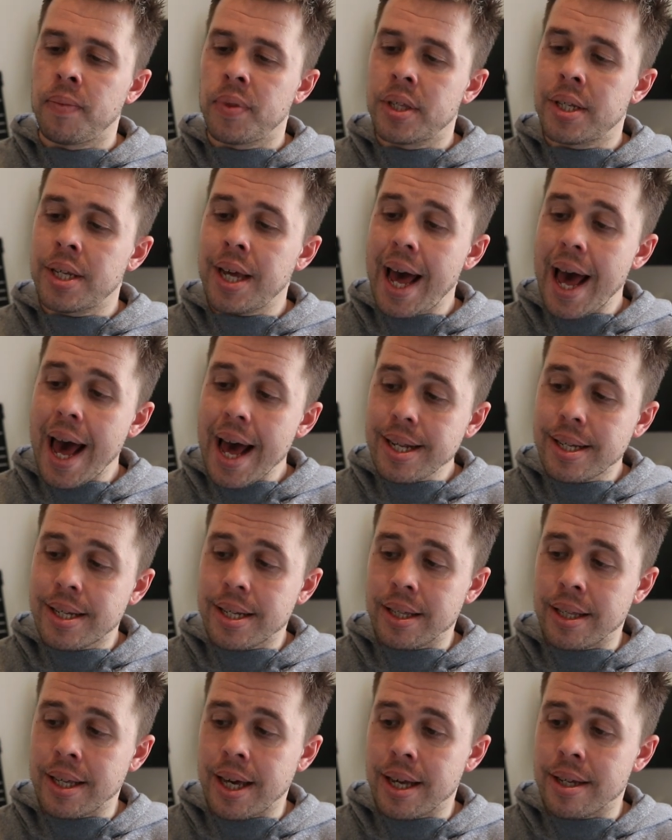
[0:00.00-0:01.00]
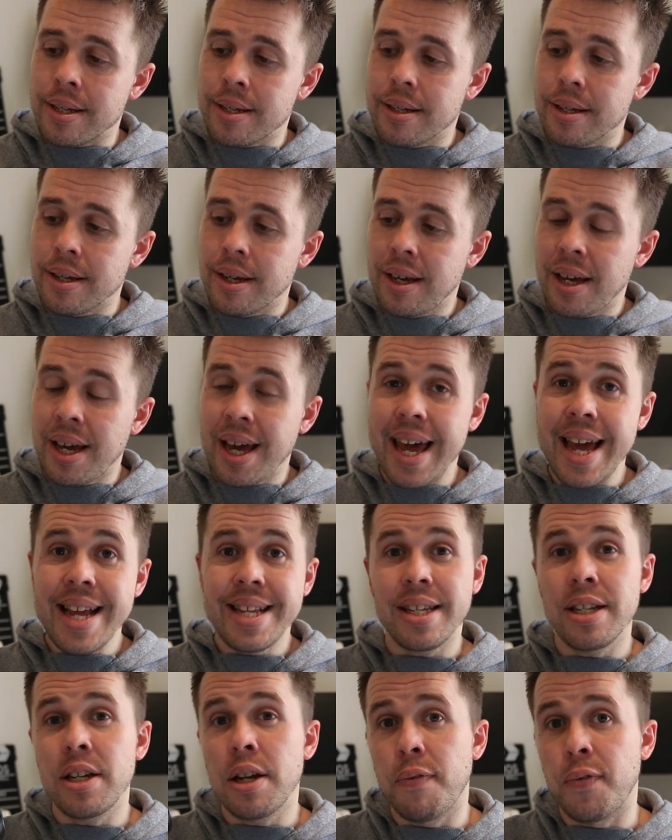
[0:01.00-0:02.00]
To add to this, it's
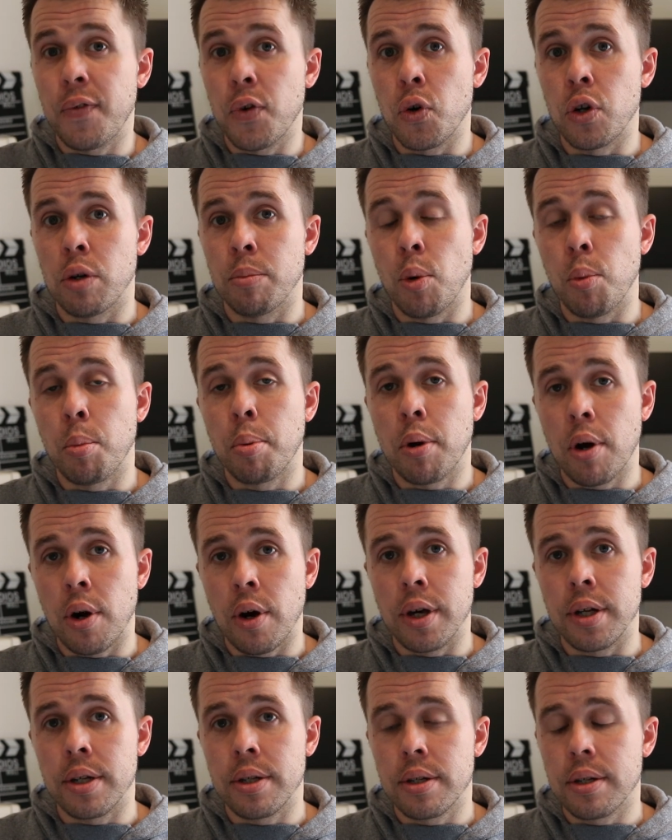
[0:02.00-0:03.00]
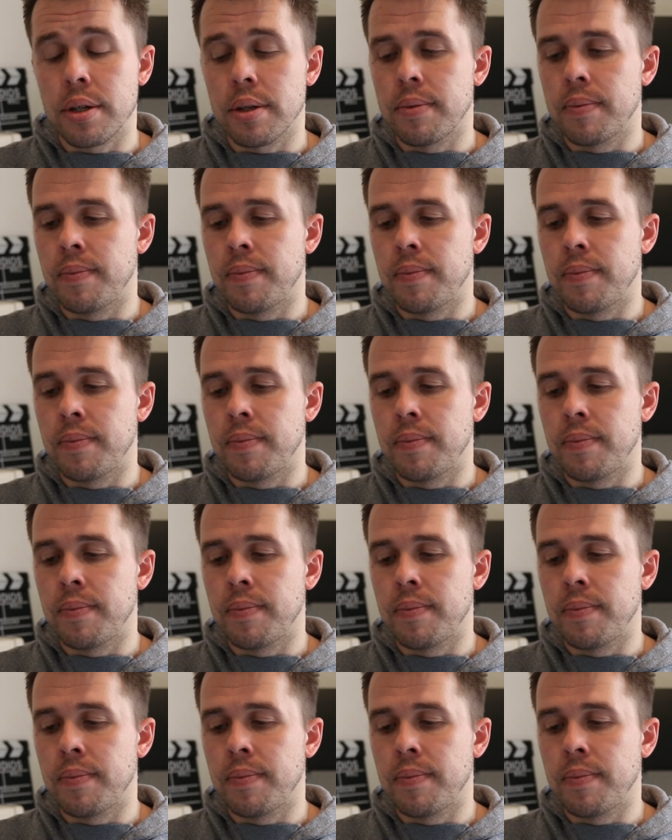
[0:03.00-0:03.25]
an affordable price.